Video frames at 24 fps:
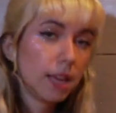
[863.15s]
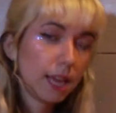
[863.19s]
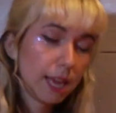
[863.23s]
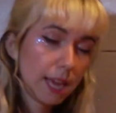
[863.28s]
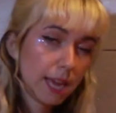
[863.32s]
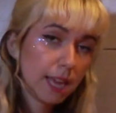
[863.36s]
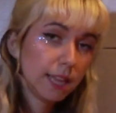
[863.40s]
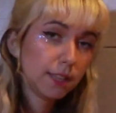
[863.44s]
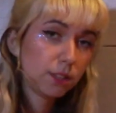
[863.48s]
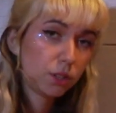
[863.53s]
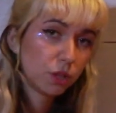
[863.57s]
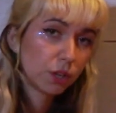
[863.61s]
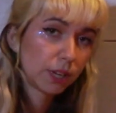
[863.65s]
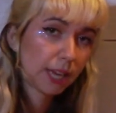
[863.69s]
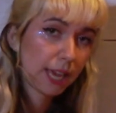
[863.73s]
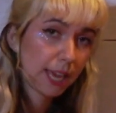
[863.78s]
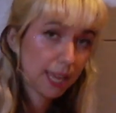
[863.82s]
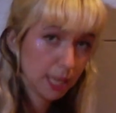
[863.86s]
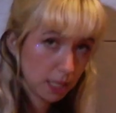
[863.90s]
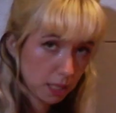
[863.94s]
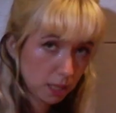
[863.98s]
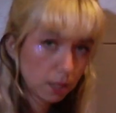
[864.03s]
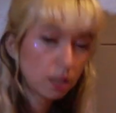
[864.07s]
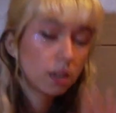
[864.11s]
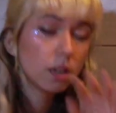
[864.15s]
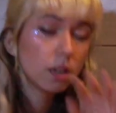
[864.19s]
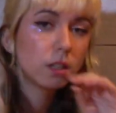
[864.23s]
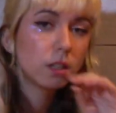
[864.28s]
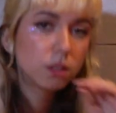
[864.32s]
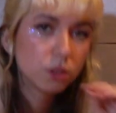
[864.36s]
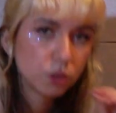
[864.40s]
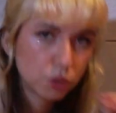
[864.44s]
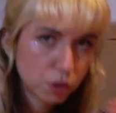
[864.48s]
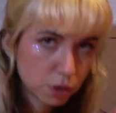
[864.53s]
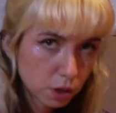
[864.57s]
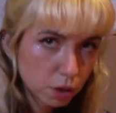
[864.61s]
It took in
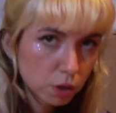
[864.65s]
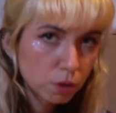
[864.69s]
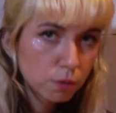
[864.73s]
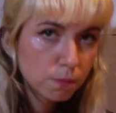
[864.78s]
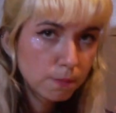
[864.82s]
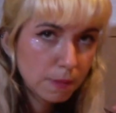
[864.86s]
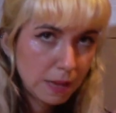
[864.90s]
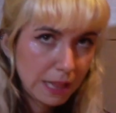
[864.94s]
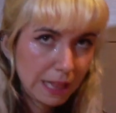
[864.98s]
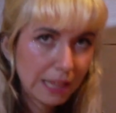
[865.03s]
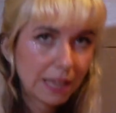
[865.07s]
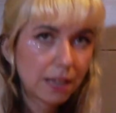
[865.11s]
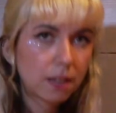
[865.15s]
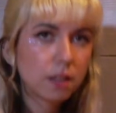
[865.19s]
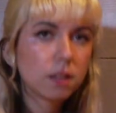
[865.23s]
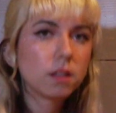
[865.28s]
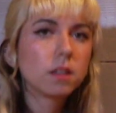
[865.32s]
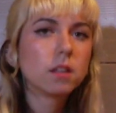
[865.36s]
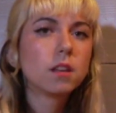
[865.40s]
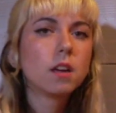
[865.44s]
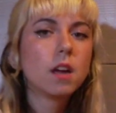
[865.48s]
2 million.